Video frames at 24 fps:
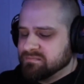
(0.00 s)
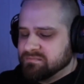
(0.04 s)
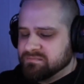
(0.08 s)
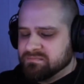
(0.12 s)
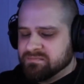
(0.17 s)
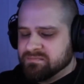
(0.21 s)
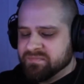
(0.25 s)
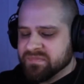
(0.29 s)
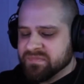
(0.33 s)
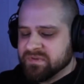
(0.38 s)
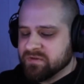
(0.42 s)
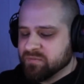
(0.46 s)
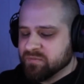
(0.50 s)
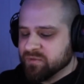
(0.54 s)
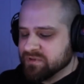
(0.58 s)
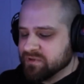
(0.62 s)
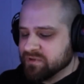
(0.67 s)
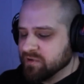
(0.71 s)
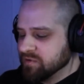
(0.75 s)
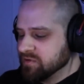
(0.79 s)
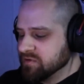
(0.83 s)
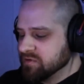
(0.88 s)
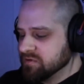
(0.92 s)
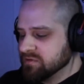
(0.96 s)
With
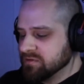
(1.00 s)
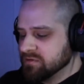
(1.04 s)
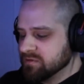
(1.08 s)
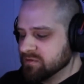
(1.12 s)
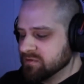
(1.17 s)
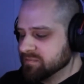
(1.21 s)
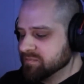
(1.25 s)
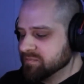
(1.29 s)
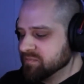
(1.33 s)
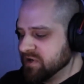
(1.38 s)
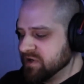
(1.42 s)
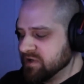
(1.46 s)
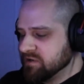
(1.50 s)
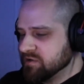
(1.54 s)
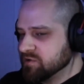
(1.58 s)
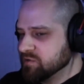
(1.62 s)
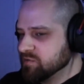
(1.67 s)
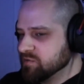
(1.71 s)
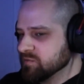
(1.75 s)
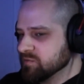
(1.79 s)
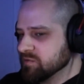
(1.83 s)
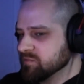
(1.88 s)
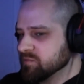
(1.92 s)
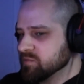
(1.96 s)
whole brand new
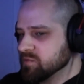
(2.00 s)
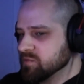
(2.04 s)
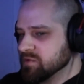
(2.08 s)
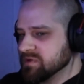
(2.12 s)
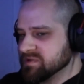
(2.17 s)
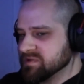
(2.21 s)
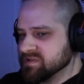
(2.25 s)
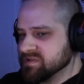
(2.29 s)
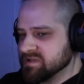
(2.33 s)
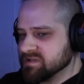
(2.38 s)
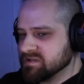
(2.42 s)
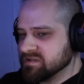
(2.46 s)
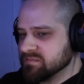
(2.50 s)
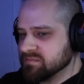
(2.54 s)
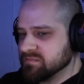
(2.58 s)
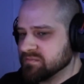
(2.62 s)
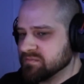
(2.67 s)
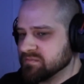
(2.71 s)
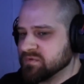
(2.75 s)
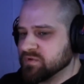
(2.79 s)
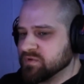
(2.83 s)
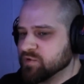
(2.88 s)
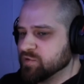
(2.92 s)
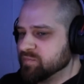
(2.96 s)
reward system,
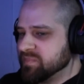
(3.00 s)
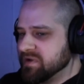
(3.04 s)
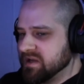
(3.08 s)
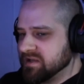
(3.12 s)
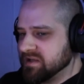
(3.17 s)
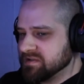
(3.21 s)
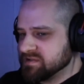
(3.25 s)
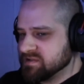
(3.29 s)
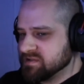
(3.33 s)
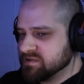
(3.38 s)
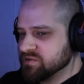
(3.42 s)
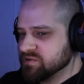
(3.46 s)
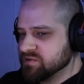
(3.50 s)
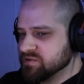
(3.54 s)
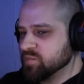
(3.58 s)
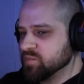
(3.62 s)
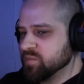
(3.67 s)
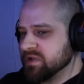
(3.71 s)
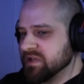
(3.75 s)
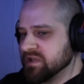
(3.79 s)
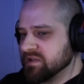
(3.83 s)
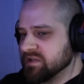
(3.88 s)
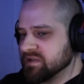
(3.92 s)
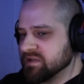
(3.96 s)
new pets, new
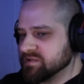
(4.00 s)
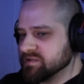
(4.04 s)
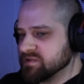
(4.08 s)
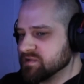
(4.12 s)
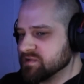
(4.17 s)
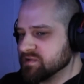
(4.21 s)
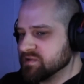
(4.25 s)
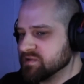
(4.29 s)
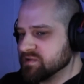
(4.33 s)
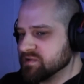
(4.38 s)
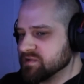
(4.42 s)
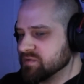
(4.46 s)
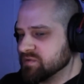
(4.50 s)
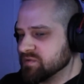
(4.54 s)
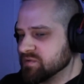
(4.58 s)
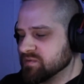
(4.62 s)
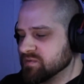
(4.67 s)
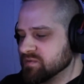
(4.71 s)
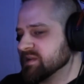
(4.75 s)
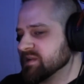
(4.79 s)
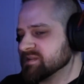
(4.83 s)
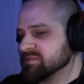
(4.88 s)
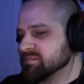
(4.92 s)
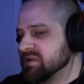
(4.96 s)
wings, new
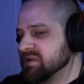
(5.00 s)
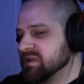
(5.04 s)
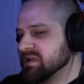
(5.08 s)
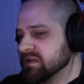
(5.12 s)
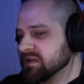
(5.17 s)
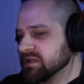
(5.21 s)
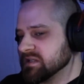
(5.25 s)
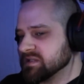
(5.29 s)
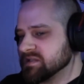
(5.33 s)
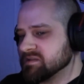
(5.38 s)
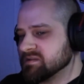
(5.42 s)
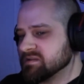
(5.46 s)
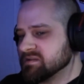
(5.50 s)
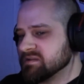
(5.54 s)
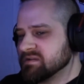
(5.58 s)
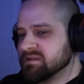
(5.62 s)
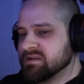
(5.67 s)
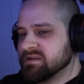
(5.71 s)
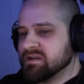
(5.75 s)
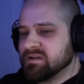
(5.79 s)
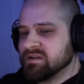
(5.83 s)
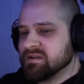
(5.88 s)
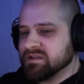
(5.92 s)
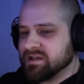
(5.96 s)
cosmetics,
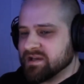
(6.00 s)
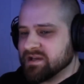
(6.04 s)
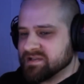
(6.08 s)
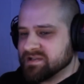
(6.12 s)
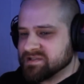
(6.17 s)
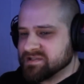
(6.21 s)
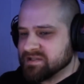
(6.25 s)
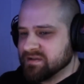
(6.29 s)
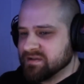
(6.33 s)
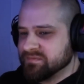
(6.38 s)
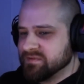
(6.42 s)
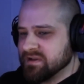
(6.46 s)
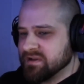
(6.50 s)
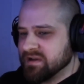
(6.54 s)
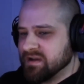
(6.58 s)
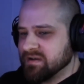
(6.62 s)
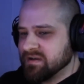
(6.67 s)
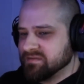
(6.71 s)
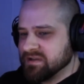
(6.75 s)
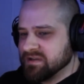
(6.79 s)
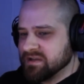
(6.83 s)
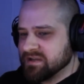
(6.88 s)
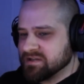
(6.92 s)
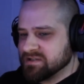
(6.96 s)
the kind of stuff you have to
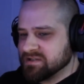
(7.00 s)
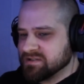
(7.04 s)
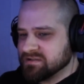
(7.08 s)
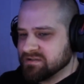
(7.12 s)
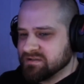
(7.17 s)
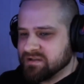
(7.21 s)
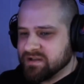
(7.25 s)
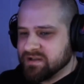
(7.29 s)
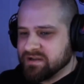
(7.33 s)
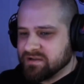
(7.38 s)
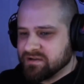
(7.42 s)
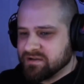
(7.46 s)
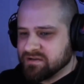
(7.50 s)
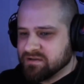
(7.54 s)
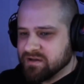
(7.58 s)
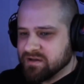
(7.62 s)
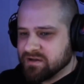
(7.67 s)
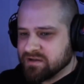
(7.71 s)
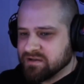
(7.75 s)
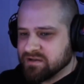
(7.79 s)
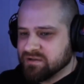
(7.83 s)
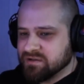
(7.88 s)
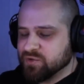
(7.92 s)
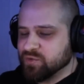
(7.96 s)
actually like unlock
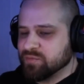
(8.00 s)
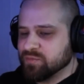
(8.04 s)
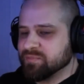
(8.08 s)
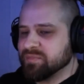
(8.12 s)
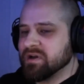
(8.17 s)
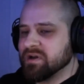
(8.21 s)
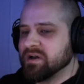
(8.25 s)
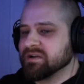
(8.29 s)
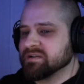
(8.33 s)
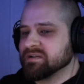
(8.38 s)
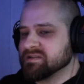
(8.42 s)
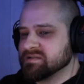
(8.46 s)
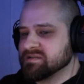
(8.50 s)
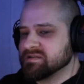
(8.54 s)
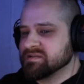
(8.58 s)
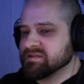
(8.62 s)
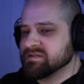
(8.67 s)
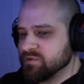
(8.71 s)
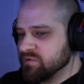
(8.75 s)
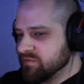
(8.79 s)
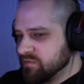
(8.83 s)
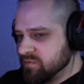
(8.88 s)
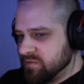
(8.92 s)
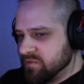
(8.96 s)
in loot boxes in
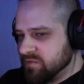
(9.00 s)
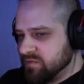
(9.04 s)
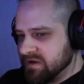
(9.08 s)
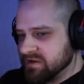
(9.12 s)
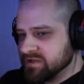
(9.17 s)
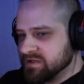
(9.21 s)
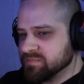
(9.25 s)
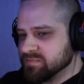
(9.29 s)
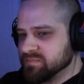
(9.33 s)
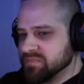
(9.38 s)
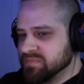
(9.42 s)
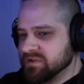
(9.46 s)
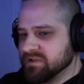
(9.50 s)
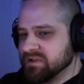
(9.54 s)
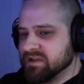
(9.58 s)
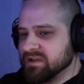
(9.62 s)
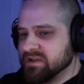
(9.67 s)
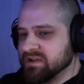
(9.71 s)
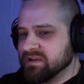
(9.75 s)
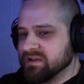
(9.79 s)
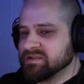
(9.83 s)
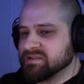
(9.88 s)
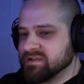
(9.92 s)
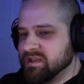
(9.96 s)
Overwatch, but like
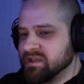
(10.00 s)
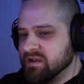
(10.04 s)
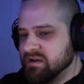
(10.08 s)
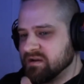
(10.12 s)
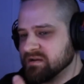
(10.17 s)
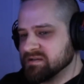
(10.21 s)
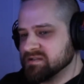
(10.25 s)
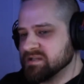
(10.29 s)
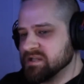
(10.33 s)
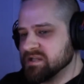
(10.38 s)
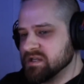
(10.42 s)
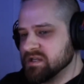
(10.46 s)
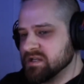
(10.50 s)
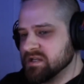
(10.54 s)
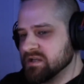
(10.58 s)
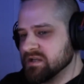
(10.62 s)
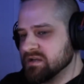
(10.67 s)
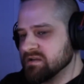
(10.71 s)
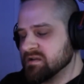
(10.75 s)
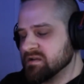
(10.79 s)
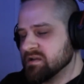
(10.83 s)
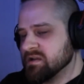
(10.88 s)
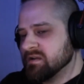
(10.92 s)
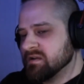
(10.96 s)
it's guaranteed
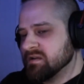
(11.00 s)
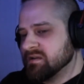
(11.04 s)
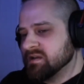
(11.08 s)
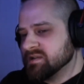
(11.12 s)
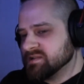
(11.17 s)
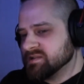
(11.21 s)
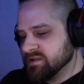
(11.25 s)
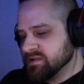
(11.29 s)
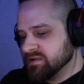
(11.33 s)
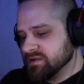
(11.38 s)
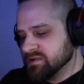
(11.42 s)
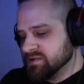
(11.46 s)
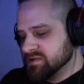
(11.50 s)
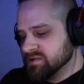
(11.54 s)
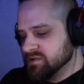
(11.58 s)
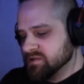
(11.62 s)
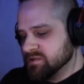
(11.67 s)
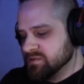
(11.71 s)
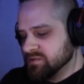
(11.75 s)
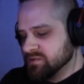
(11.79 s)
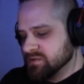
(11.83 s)
as long as you